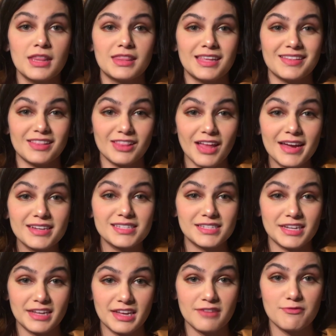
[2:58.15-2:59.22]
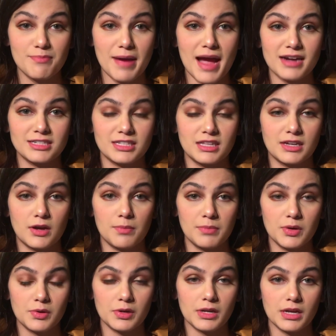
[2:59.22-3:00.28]
that likes to give back to the
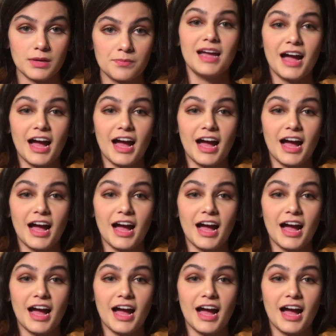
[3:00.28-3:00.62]
community.